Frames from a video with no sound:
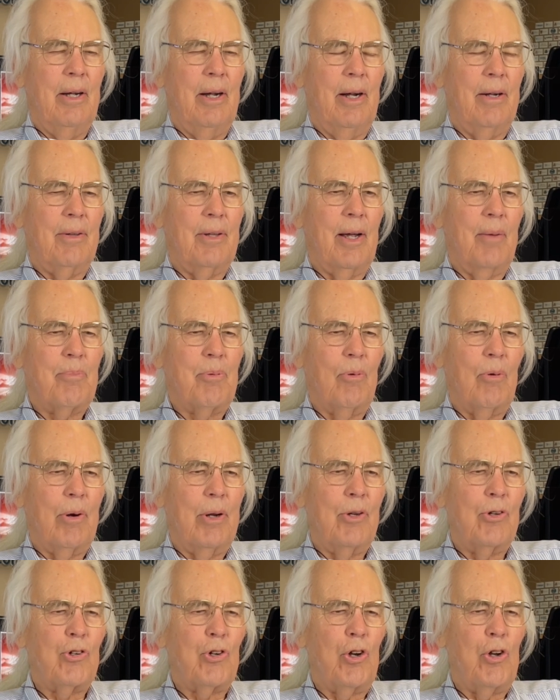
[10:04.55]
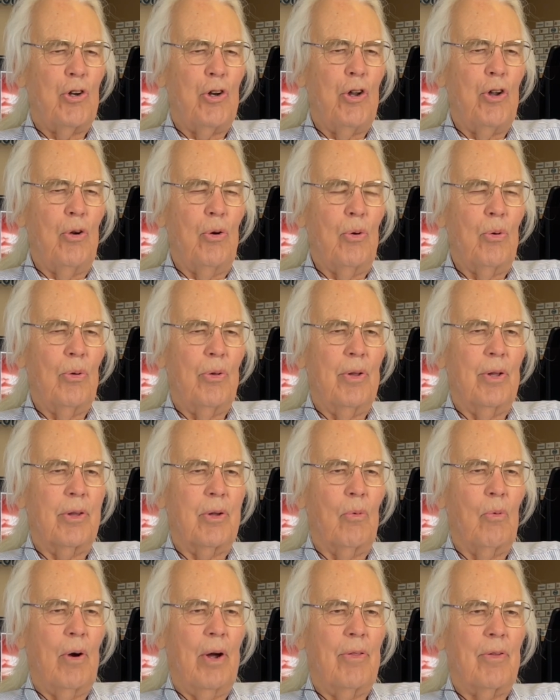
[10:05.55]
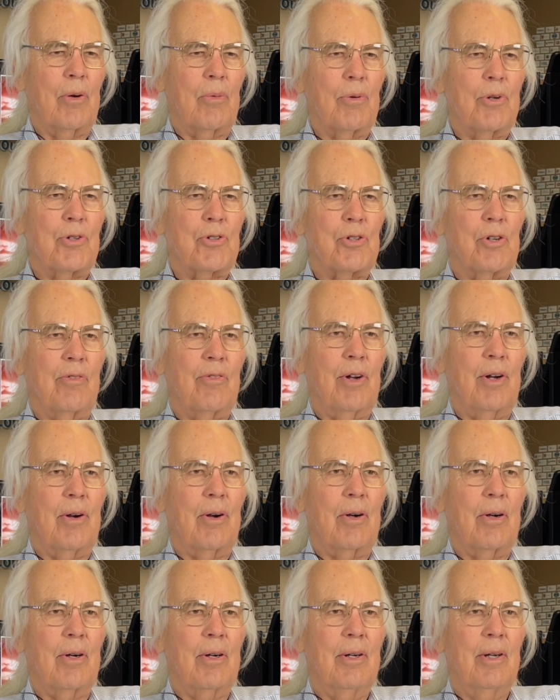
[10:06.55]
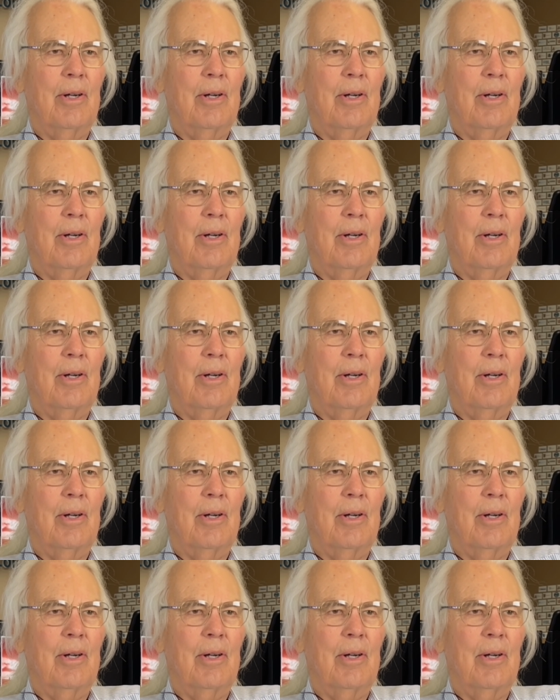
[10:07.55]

At that point, she knew that the weather was severe.